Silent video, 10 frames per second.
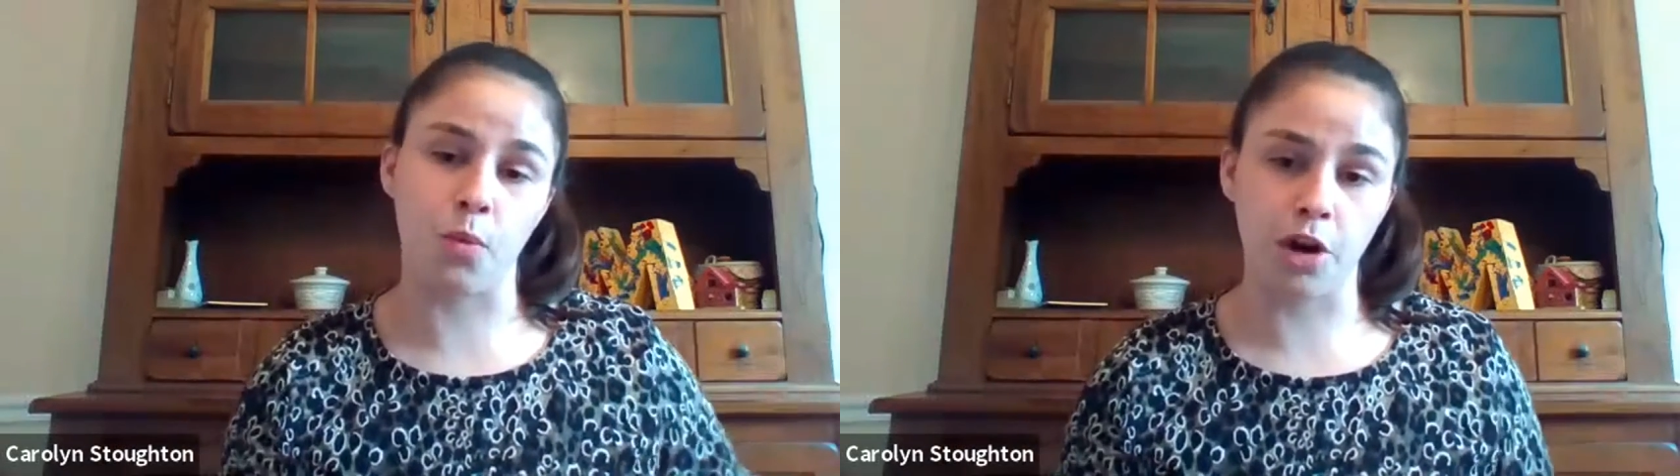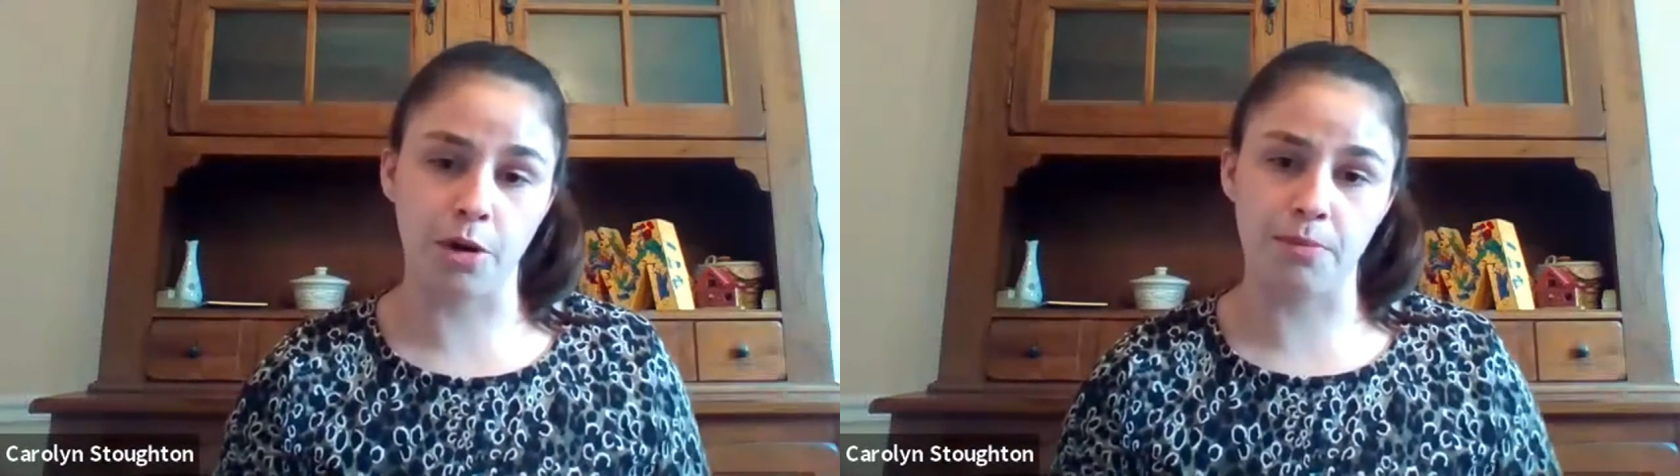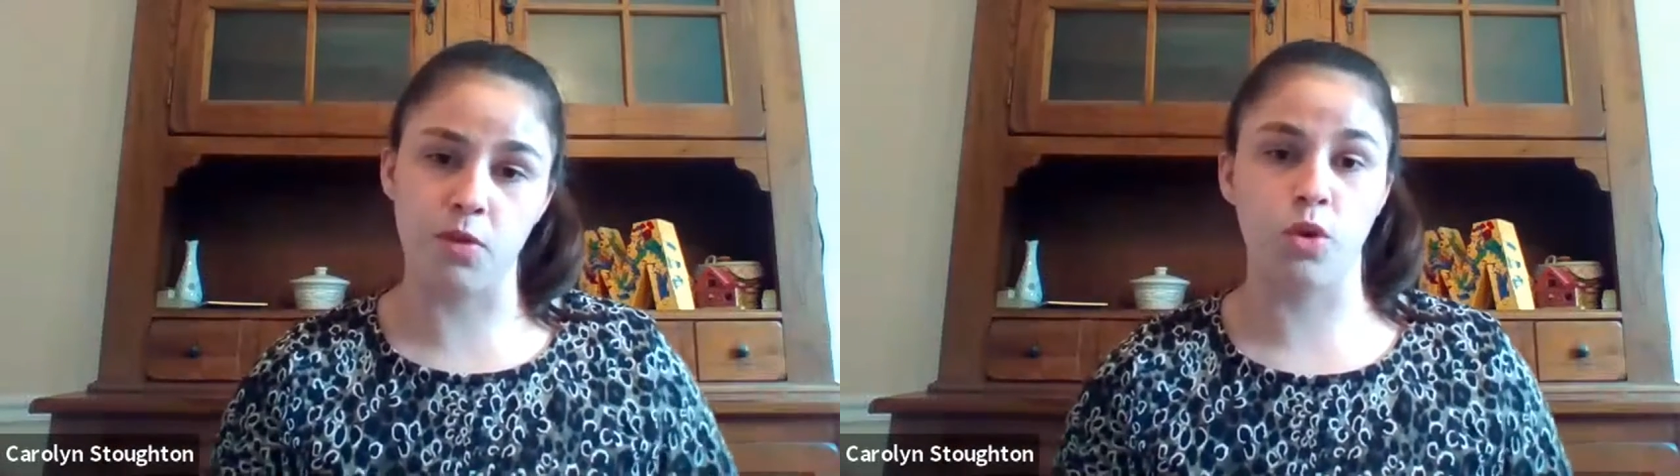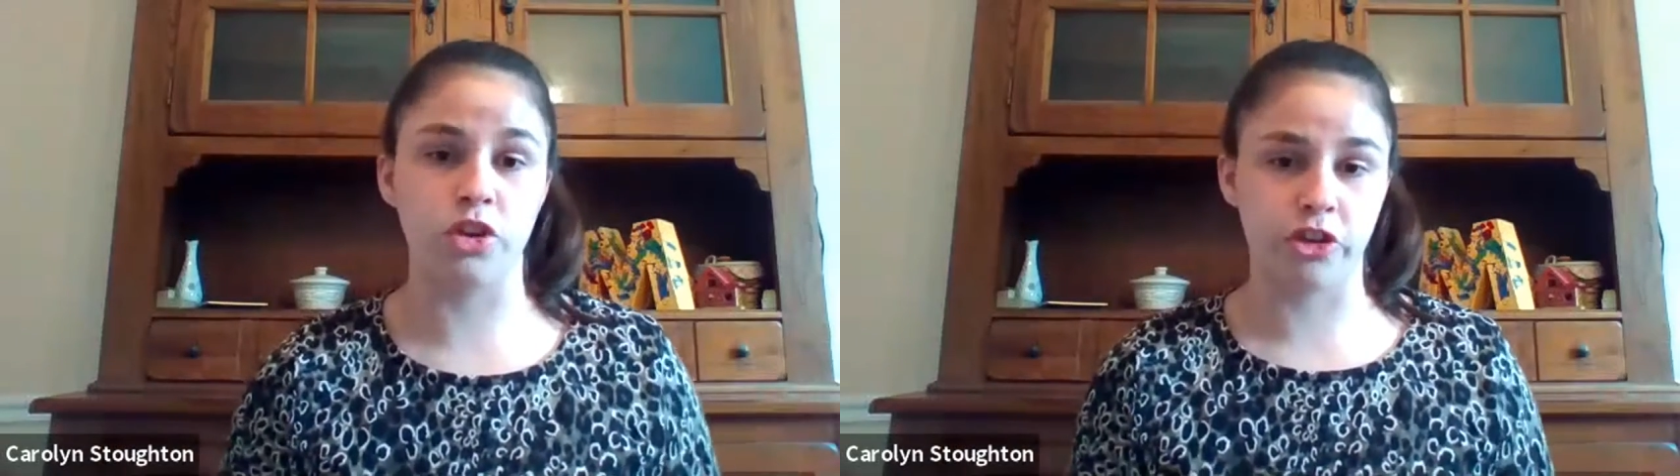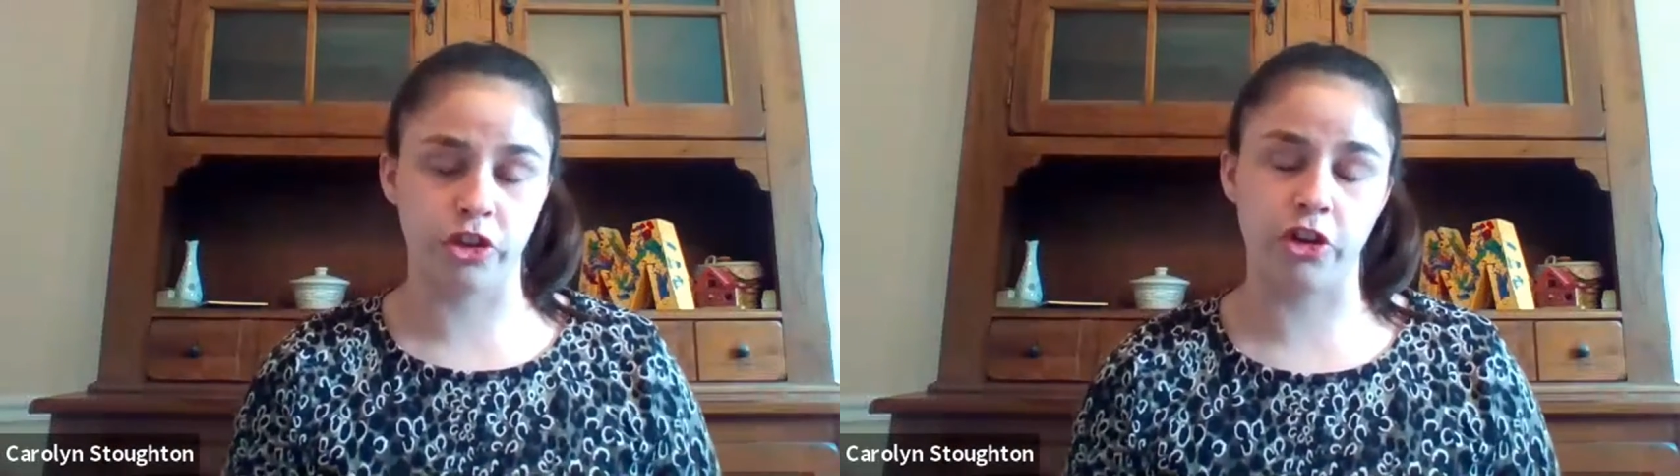worms and
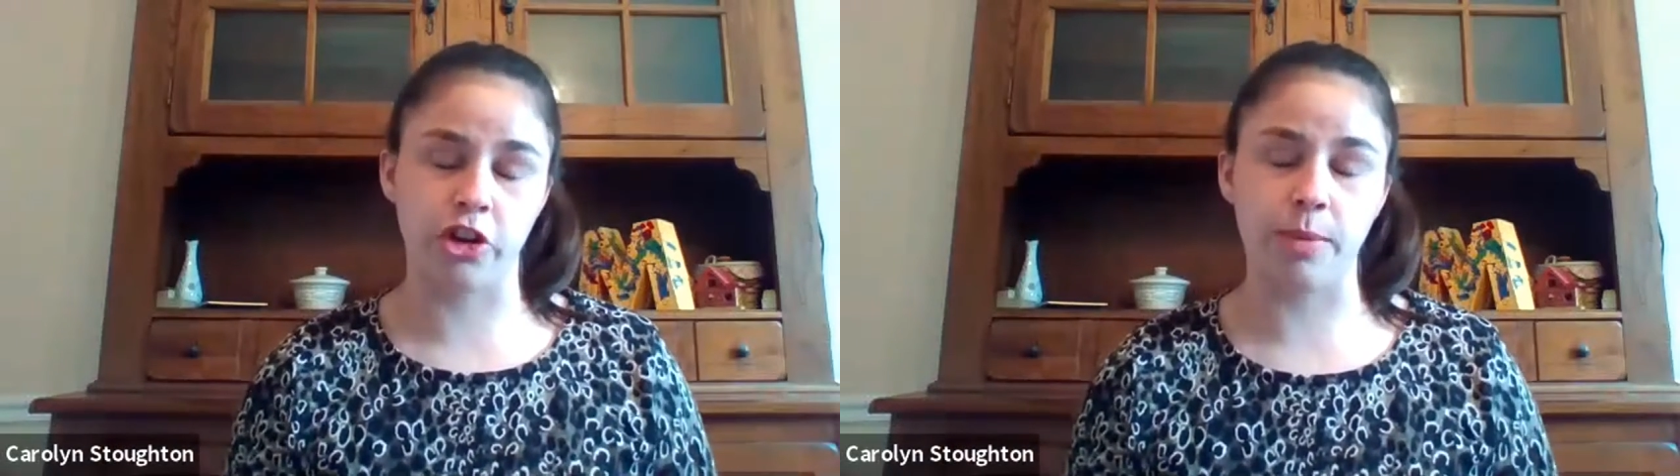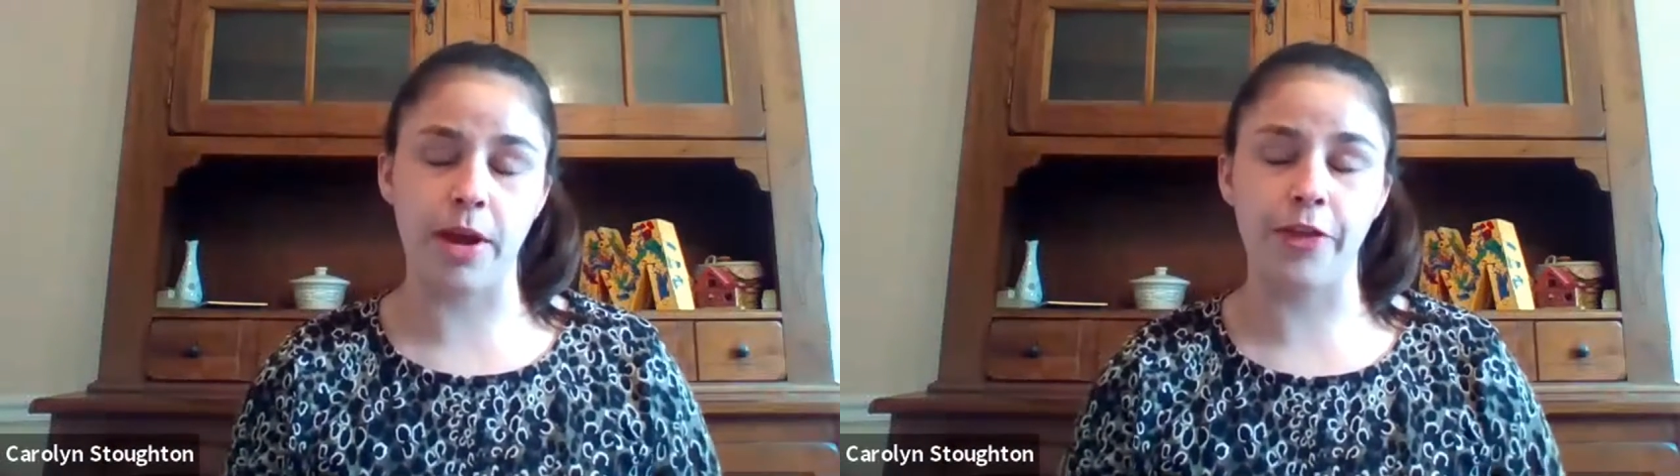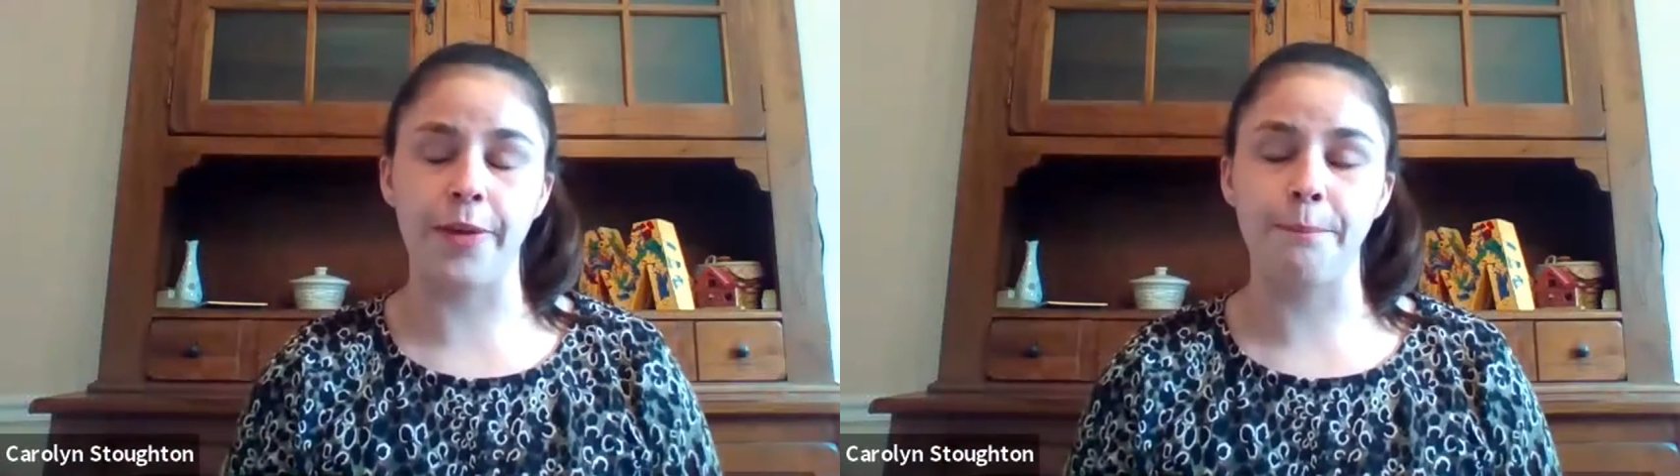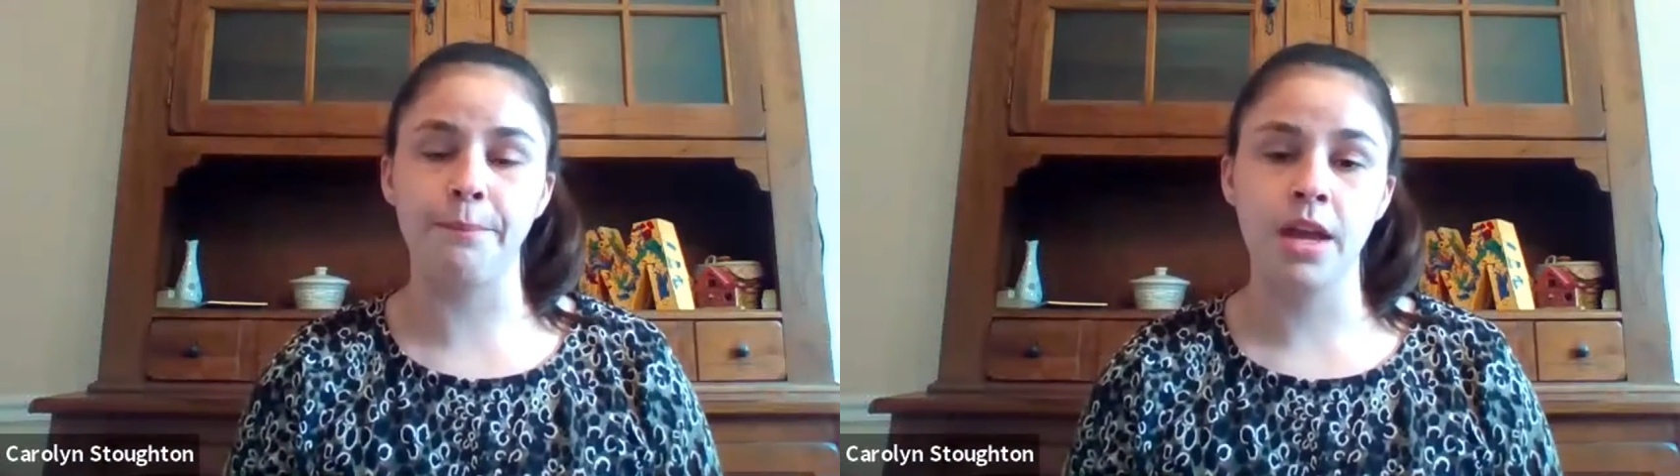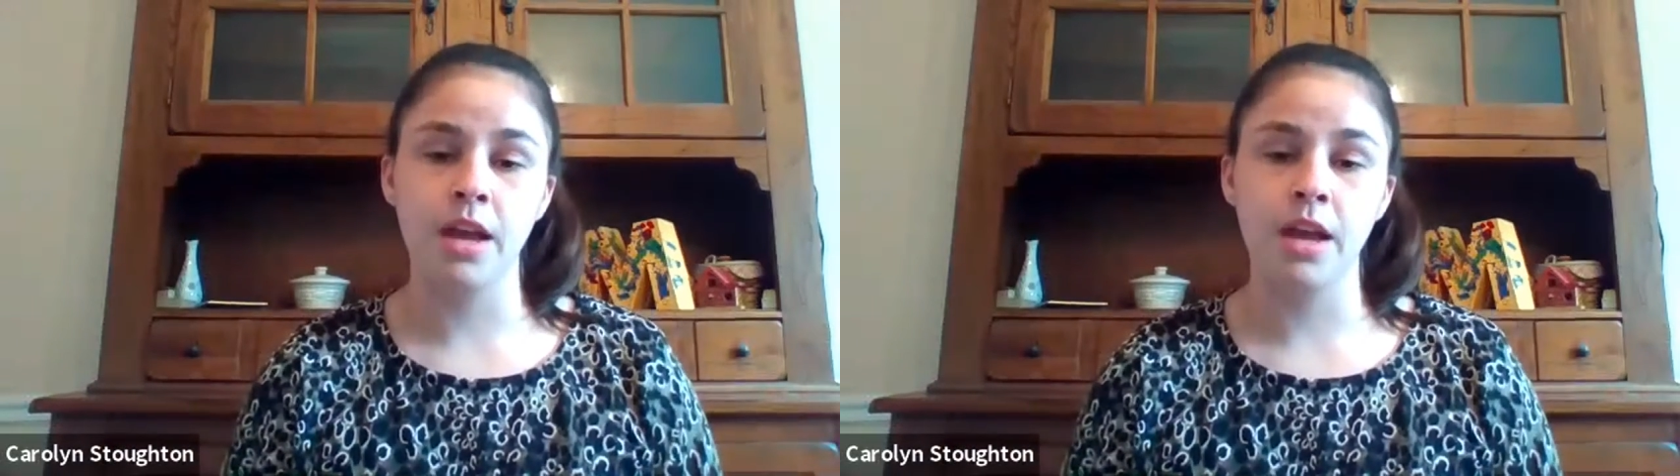what she learned about them.